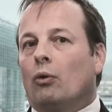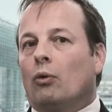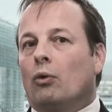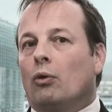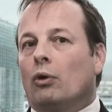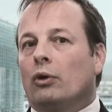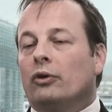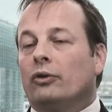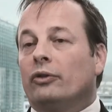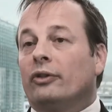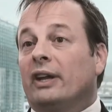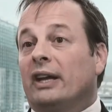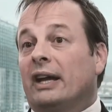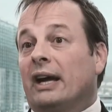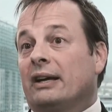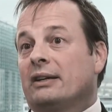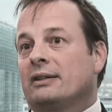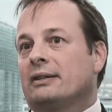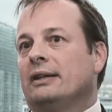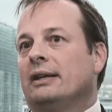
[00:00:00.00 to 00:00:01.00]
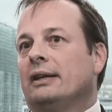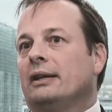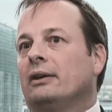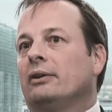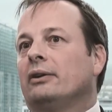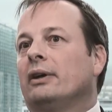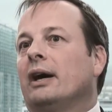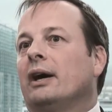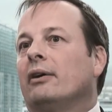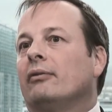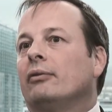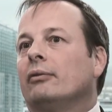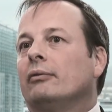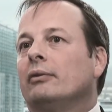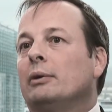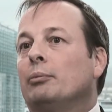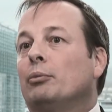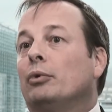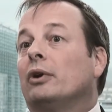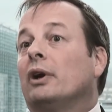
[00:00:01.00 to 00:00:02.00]
or that actually it can have
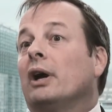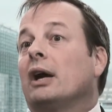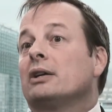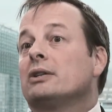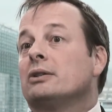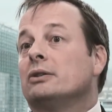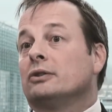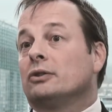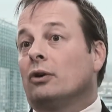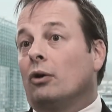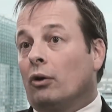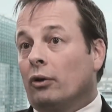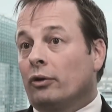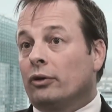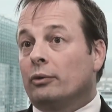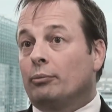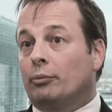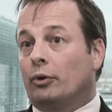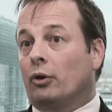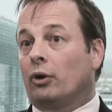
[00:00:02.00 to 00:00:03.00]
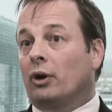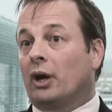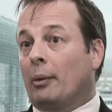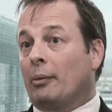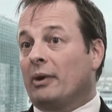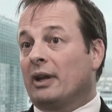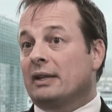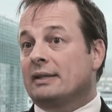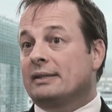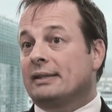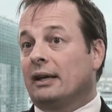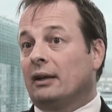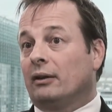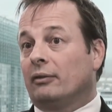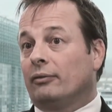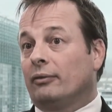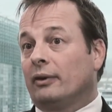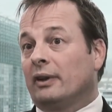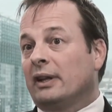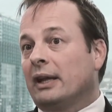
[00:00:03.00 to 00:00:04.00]
repercussions on the programming
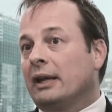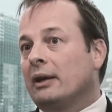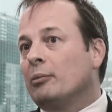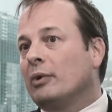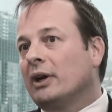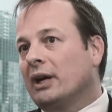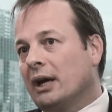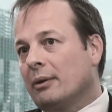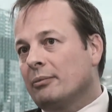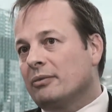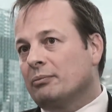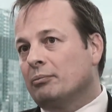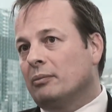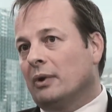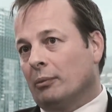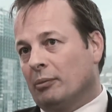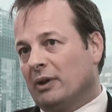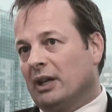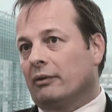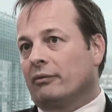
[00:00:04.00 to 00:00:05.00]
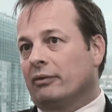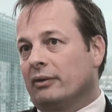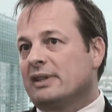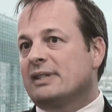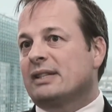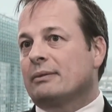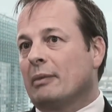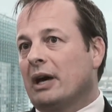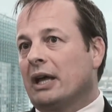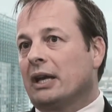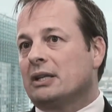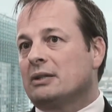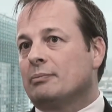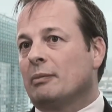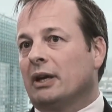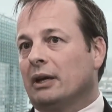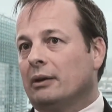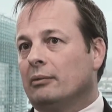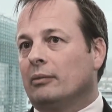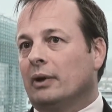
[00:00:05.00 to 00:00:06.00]
itself, and then it becomes a bit of risk
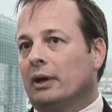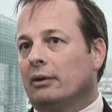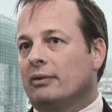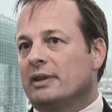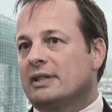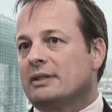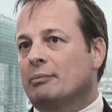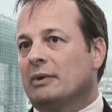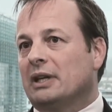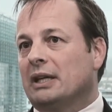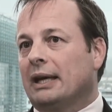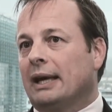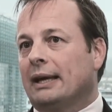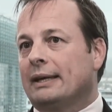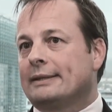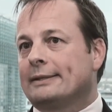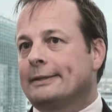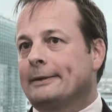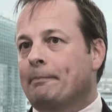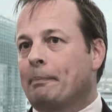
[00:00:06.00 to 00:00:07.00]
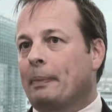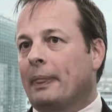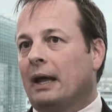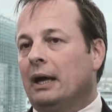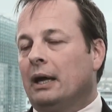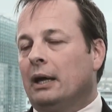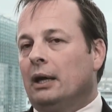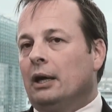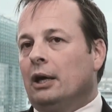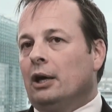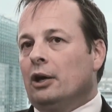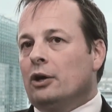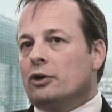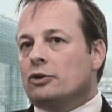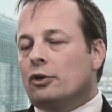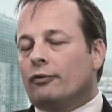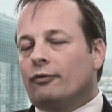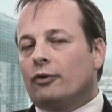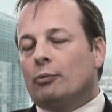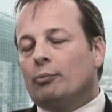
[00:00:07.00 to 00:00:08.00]
management and risk mitigation.
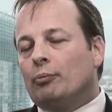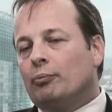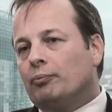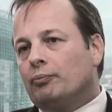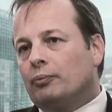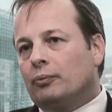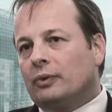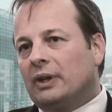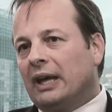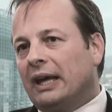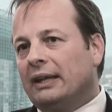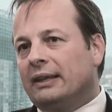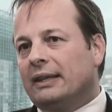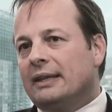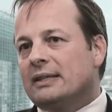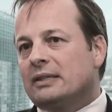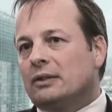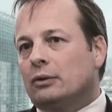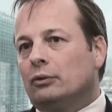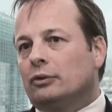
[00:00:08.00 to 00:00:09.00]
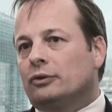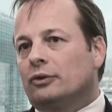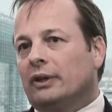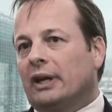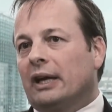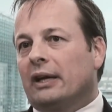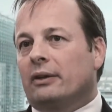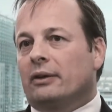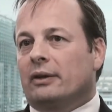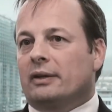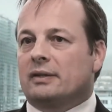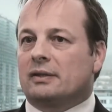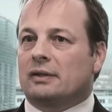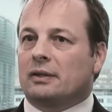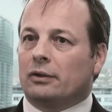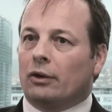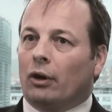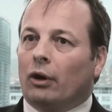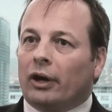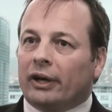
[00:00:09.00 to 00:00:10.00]
So if you take these tools together, it's
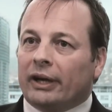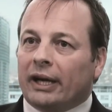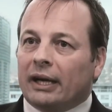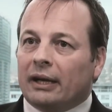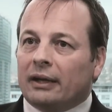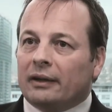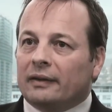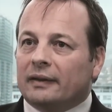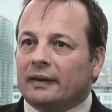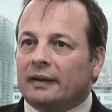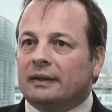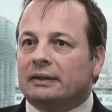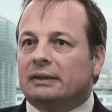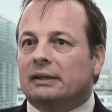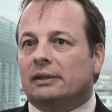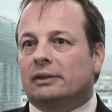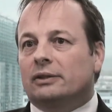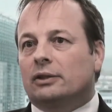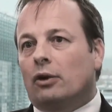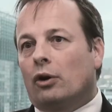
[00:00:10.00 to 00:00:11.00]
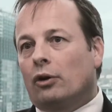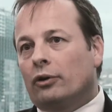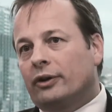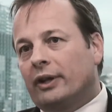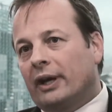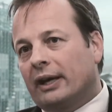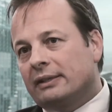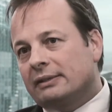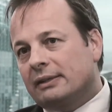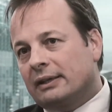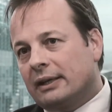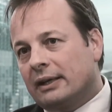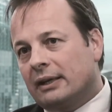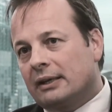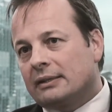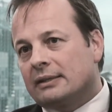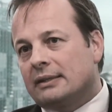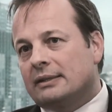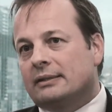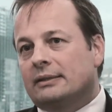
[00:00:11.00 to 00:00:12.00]
scenario analysis, it's context
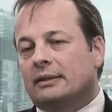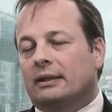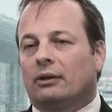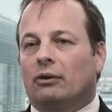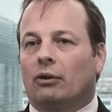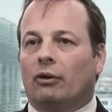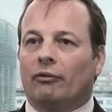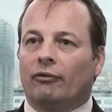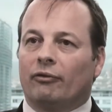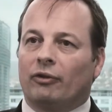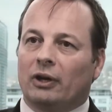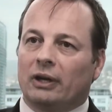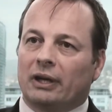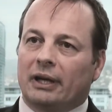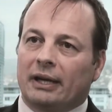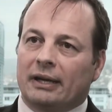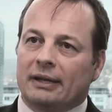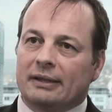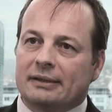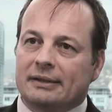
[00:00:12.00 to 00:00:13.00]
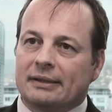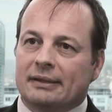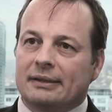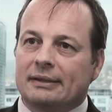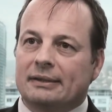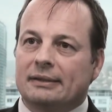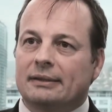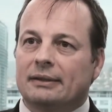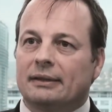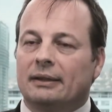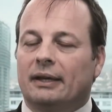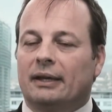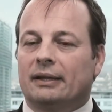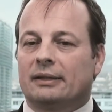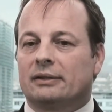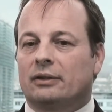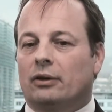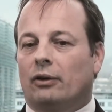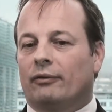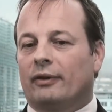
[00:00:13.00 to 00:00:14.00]
analysis, it's conflict analysis,
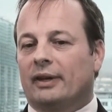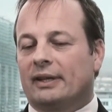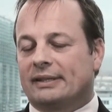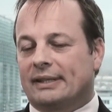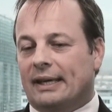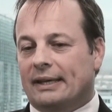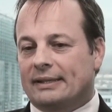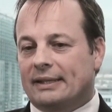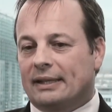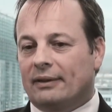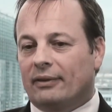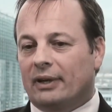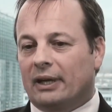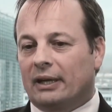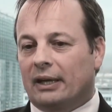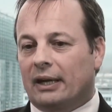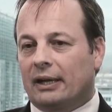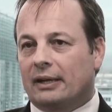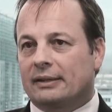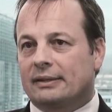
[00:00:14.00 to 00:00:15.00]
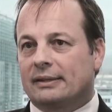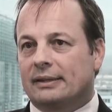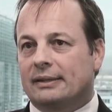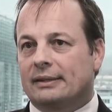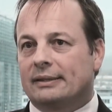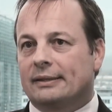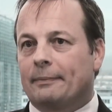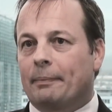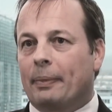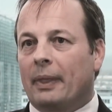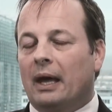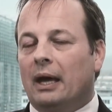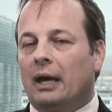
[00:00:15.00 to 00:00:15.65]
it's conflict sensitivity analysis,